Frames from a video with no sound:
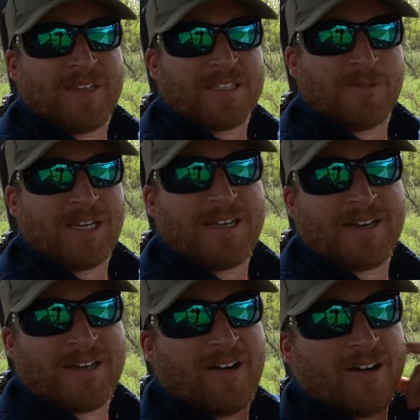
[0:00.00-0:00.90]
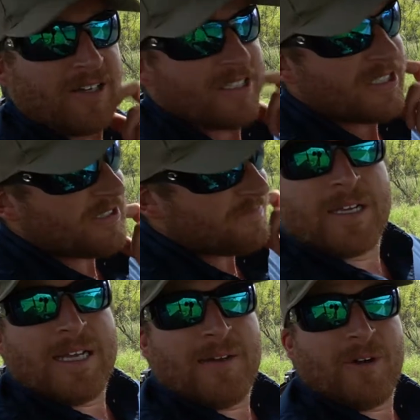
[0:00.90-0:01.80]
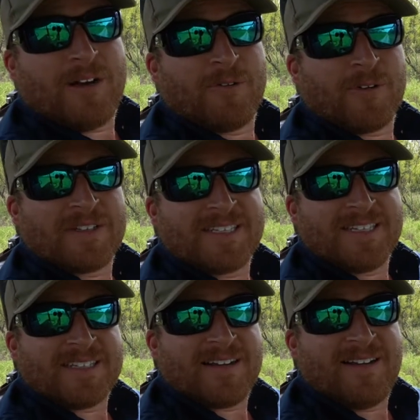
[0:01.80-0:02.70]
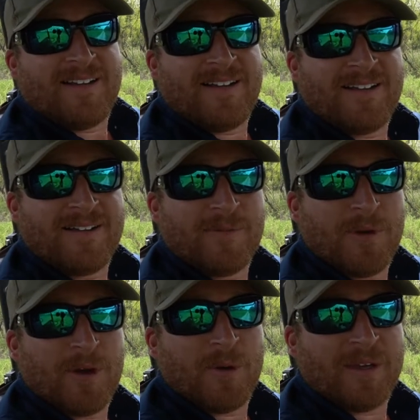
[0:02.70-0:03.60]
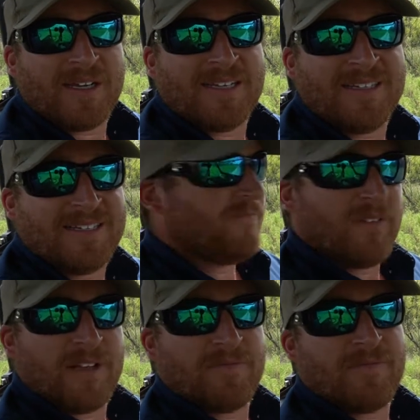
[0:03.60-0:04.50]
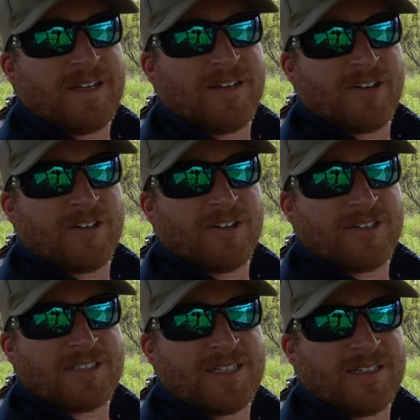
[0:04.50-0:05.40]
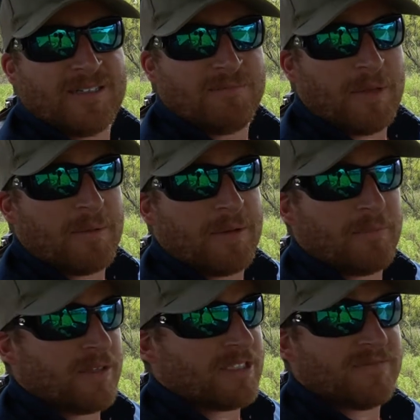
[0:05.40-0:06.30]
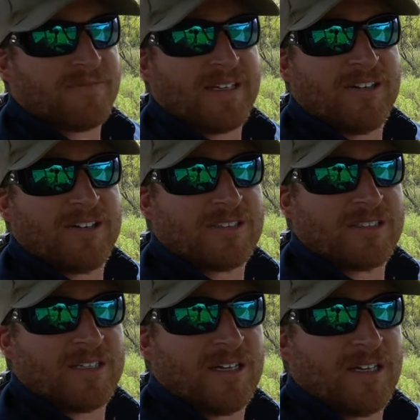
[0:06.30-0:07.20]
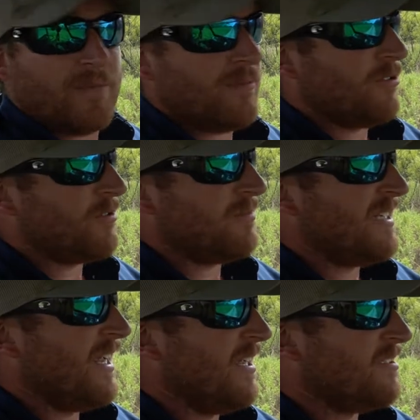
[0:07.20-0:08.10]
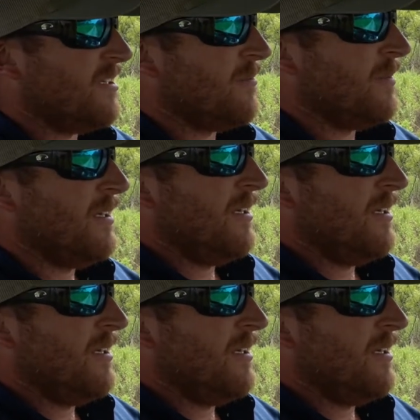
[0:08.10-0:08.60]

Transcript: this weekend in August, getting ready for the season. Mowing, filling feeders, maybe putting some feeders up or some stands up.